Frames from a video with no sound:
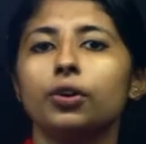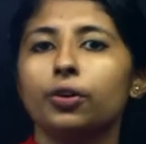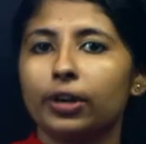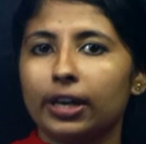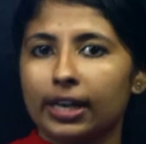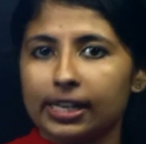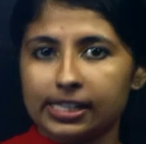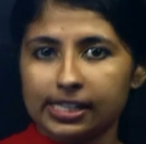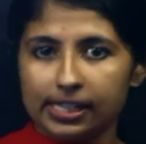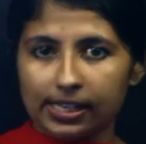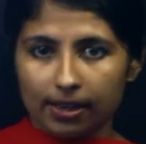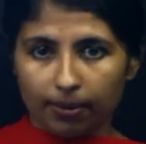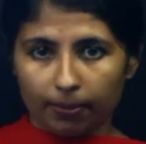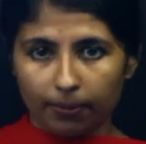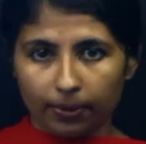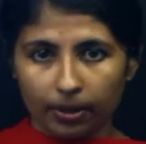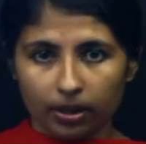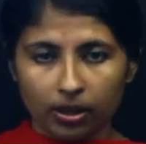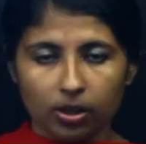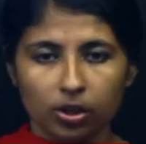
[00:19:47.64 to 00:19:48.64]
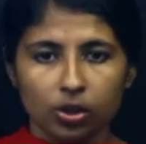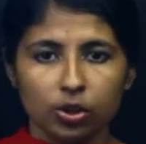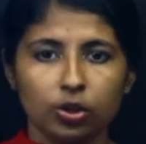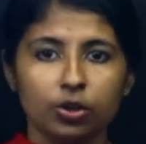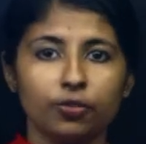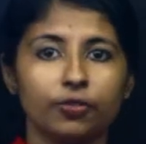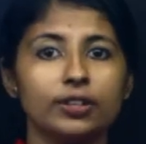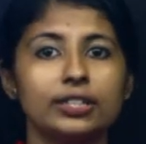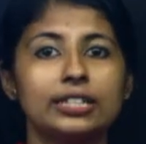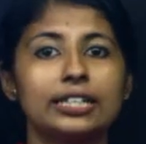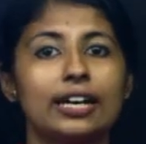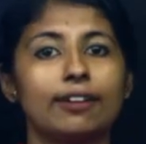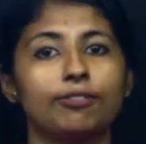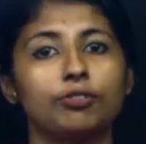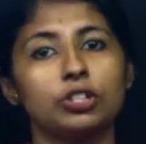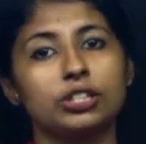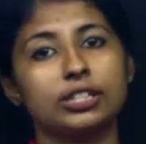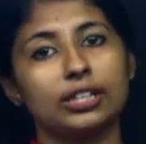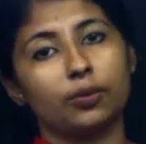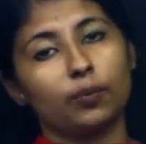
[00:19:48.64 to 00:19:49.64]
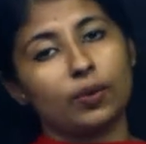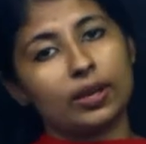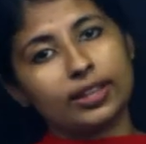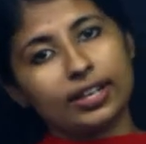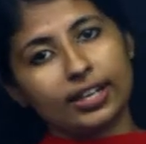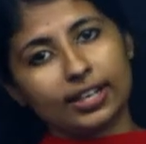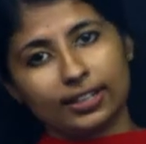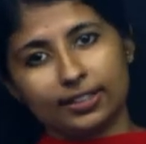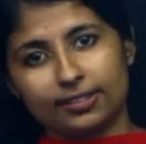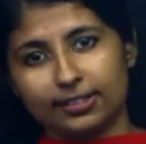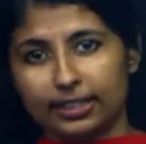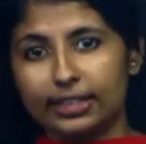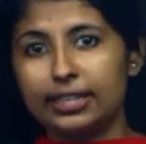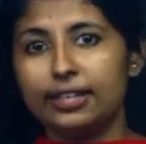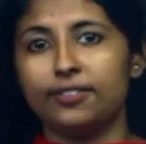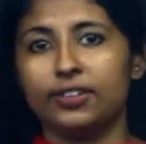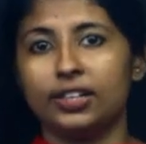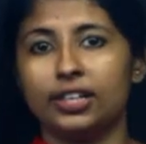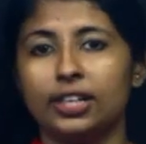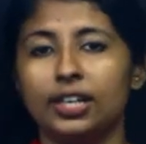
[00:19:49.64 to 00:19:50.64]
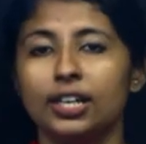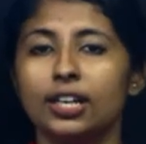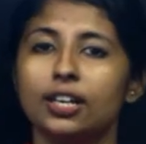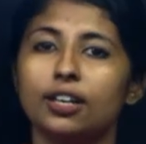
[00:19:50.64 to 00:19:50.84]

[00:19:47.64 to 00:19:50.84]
you get a number, you first have to check whether it is even.